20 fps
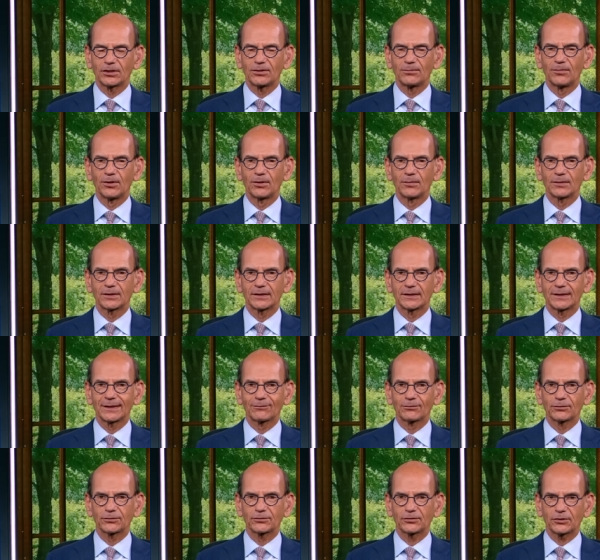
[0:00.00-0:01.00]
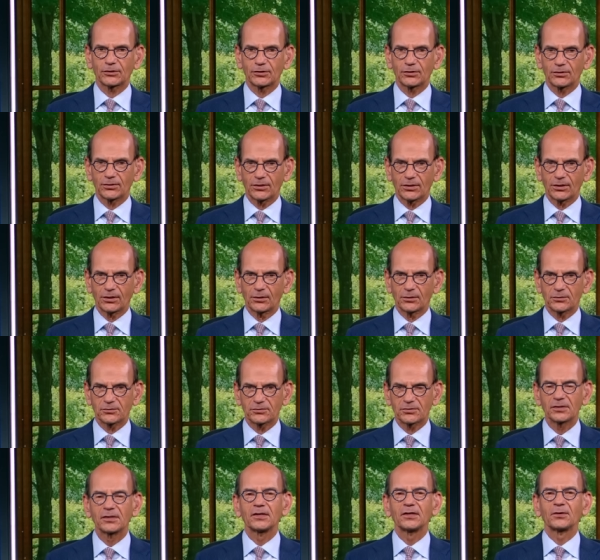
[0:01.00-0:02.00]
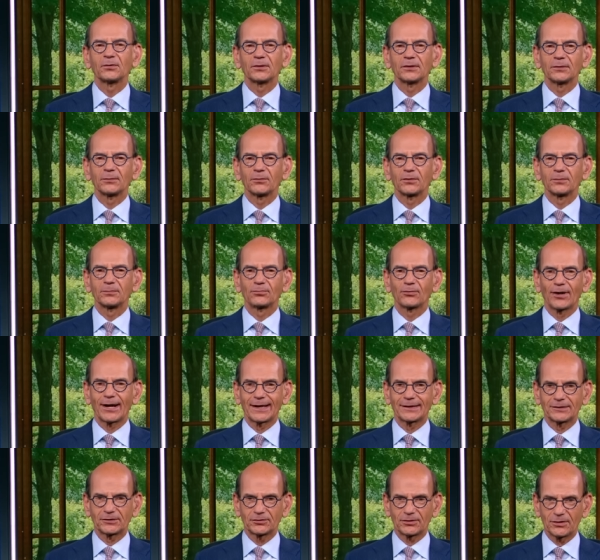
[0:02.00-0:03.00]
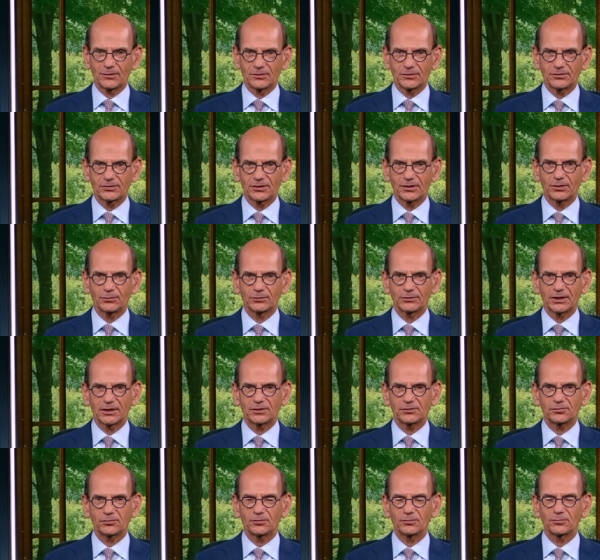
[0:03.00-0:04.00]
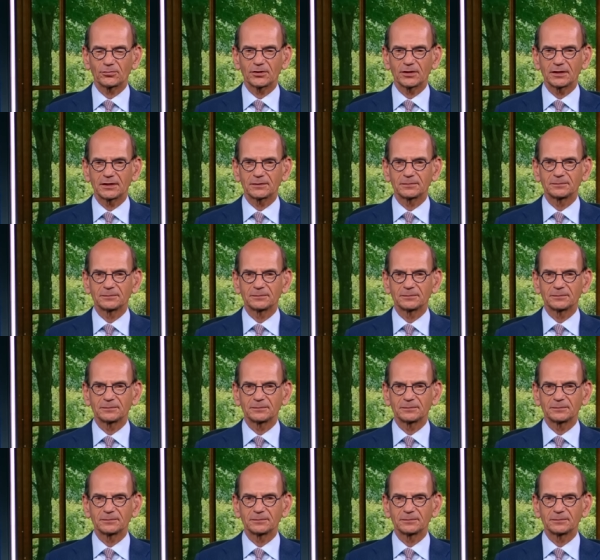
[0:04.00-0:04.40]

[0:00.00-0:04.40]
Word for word: moment and never a secure coach when, when Brad is on the show. We'll take a short break.